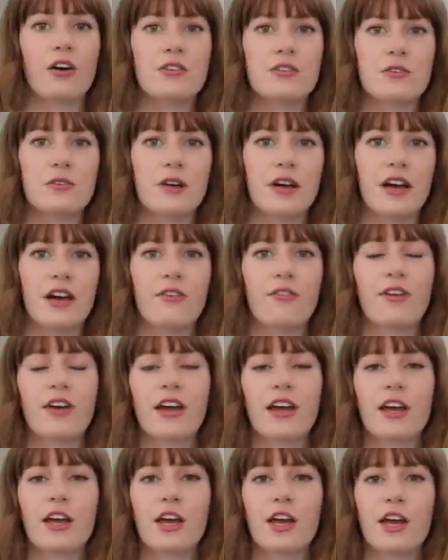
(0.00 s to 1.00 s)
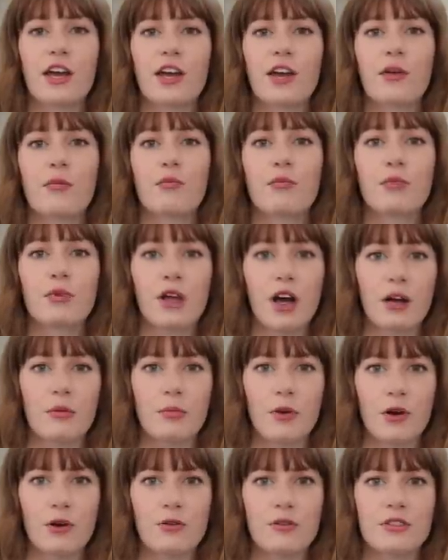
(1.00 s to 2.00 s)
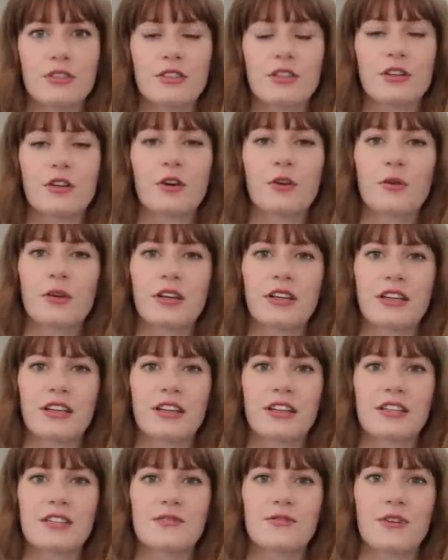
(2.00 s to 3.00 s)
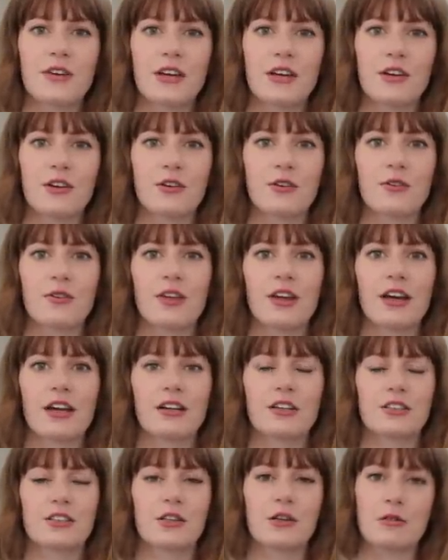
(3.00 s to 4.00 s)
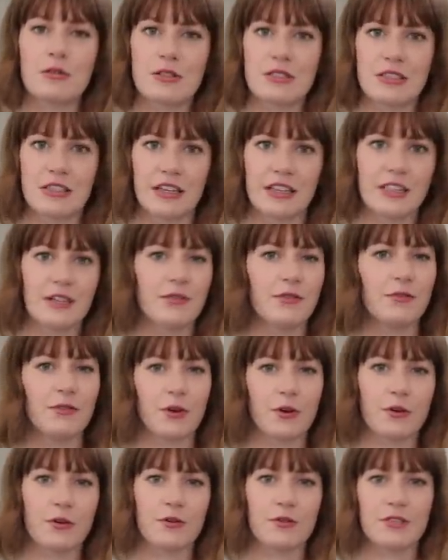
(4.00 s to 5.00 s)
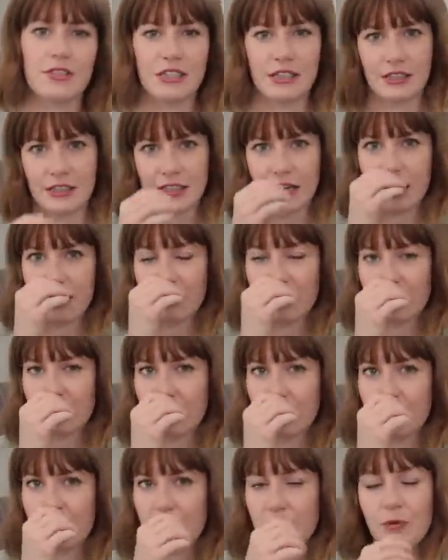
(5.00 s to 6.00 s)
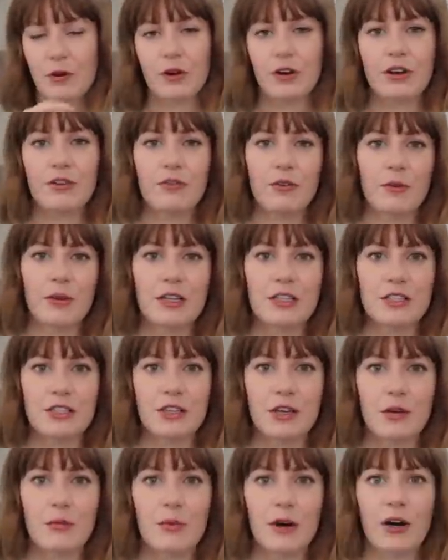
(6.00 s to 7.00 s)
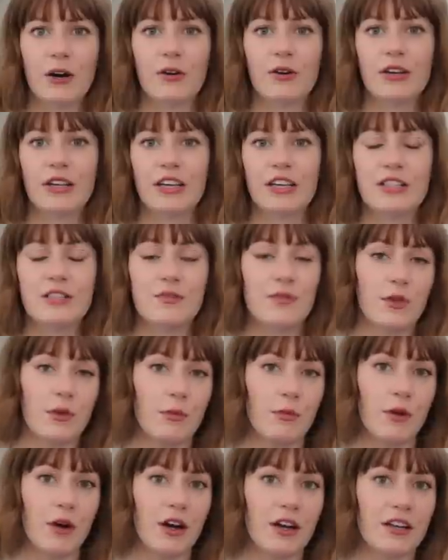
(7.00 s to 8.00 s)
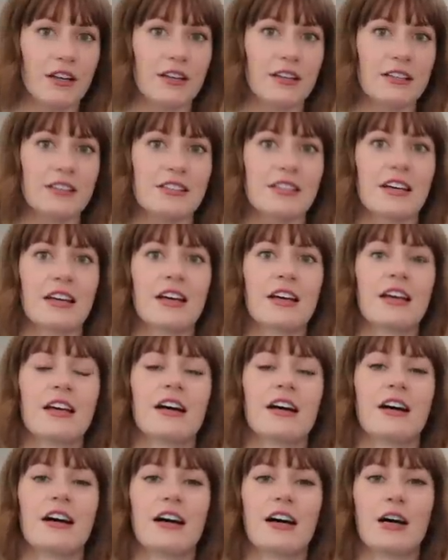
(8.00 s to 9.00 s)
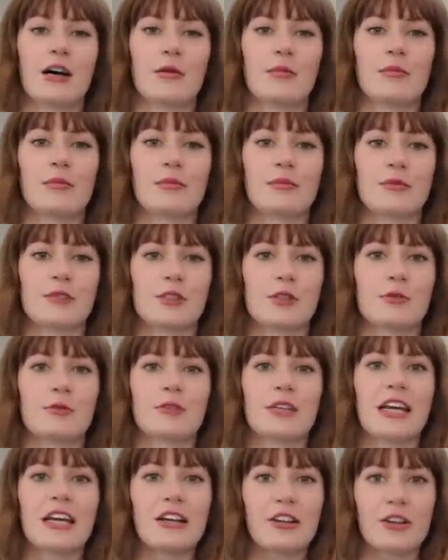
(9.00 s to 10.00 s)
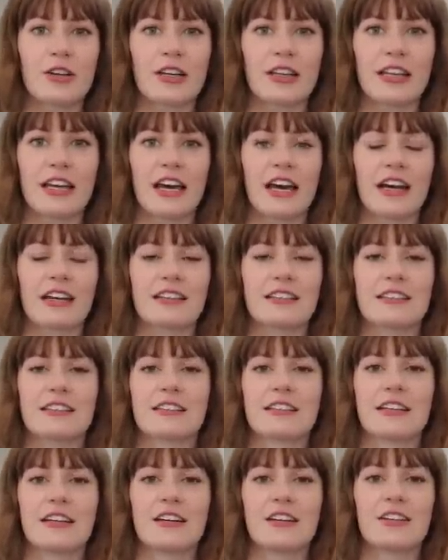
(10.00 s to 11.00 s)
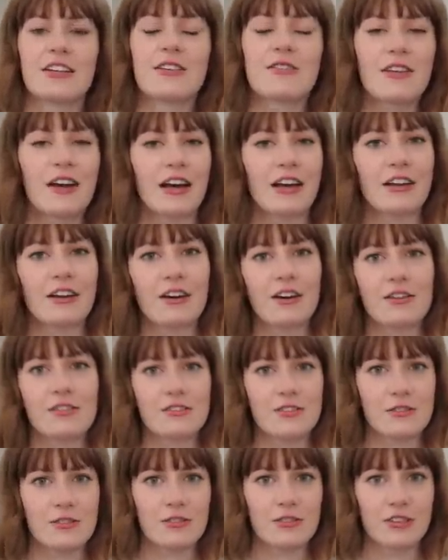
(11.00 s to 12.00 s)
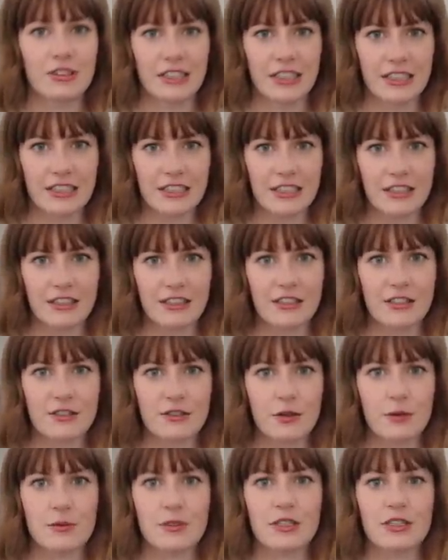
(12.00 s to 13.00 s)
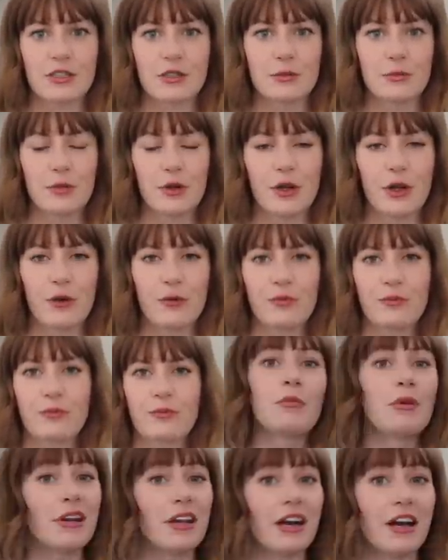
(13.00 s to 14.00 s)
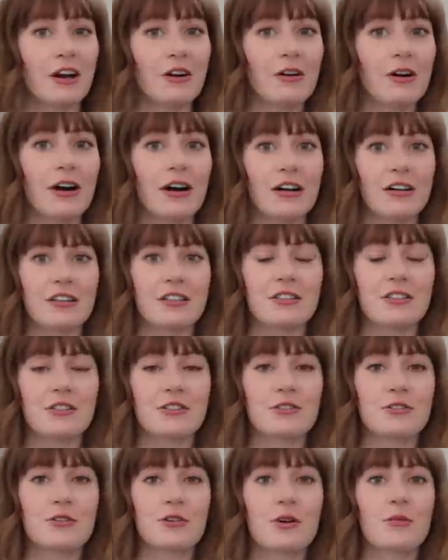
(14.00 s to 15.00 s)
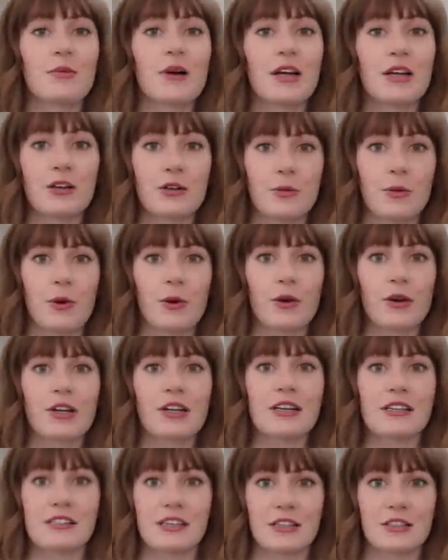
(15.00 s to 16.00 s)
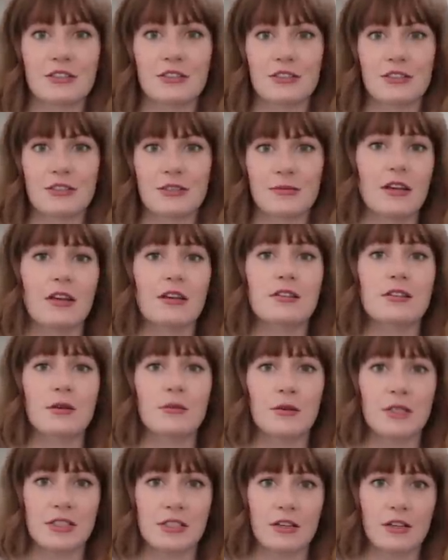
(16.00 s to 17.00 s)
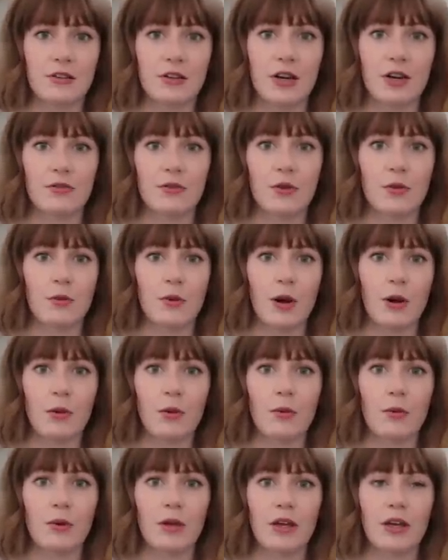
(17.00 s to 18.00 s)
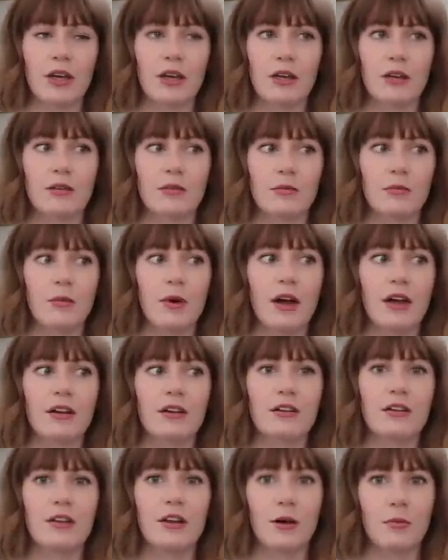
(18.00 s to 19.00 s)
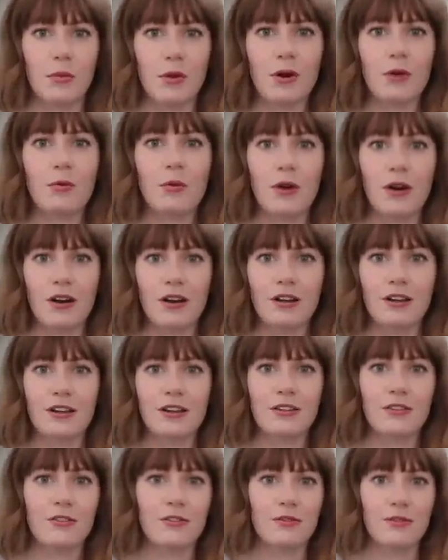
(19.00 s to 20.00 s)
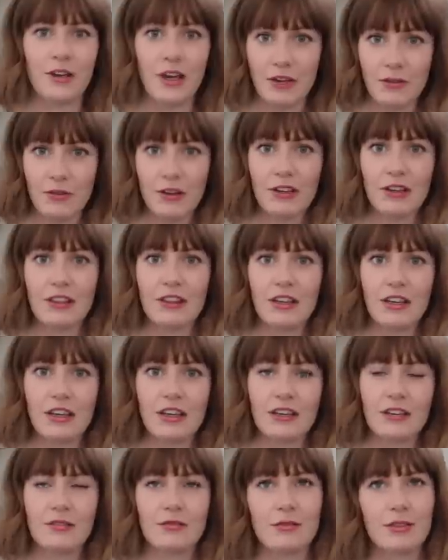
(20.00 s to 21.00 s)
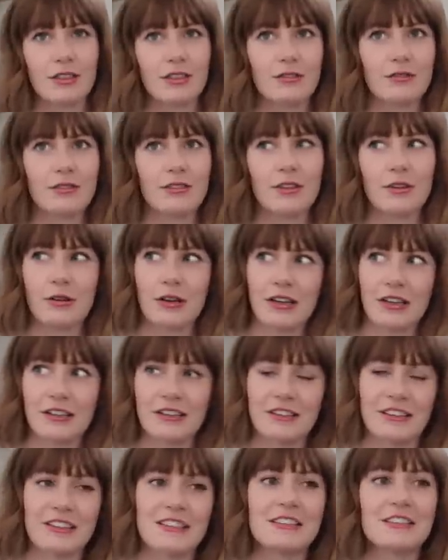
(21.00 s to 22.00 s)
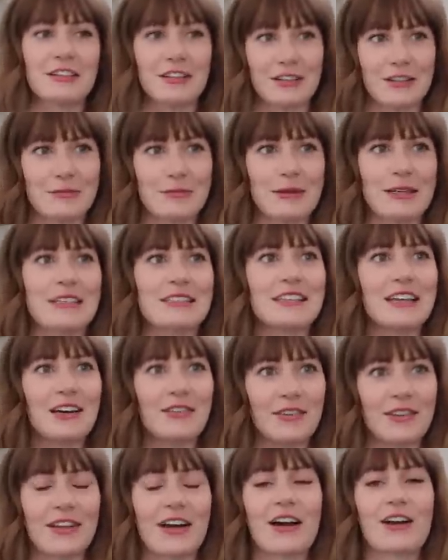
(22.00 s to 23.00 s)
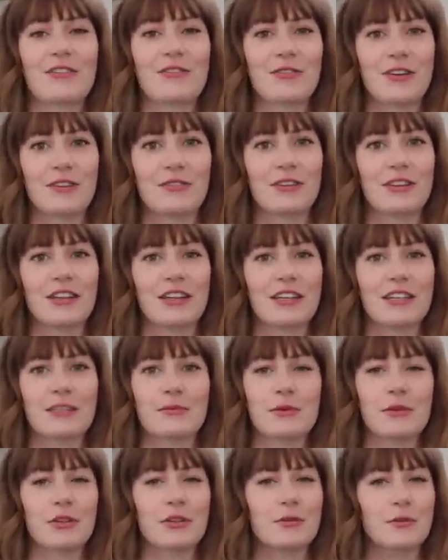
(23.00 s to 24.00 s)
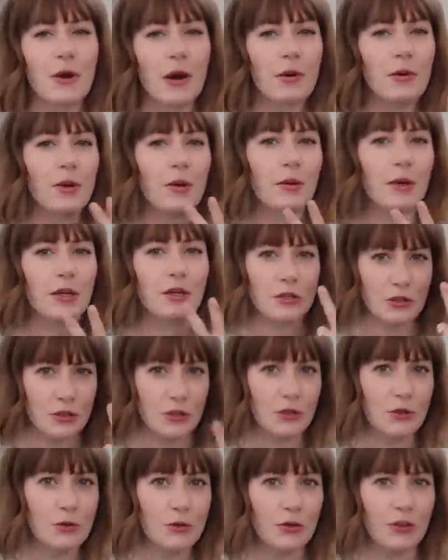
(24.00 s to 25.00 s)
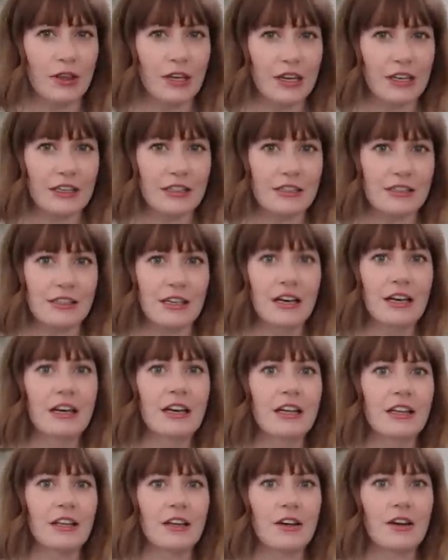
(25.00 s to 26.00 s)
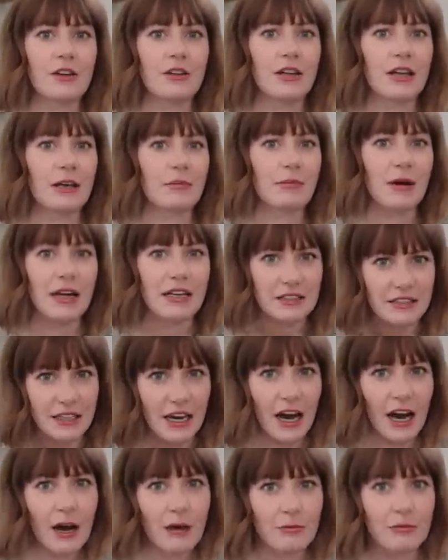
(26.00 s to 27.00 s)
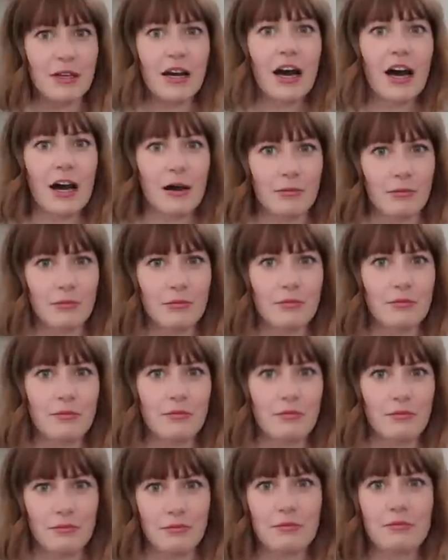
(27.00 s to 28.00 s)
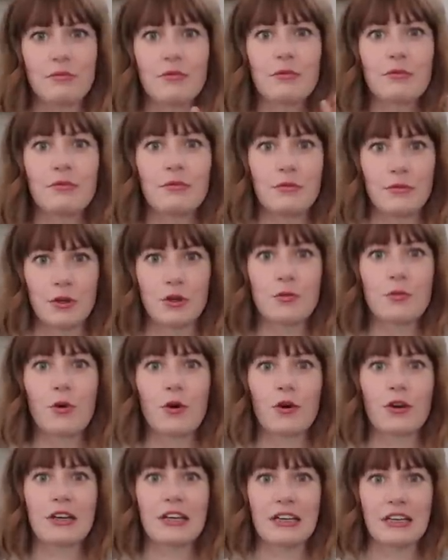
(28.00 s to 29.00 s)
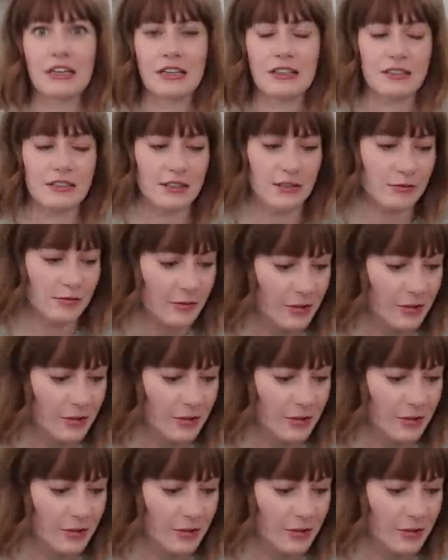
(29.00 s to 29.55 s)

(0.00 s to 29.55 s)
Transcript: also have a blog post to go with this video that shows like different photos and kind of a little bit more information about each of the products. Um, so take a look at that. I'll leave that also linked in the description below. But now on to my newborn essentials. So I'm gonna start you off with probably my number one favorite thing. Well, okay, this is hard because I have a lot of favorite things, but there's probably like two things that are like my top, top newborn needs.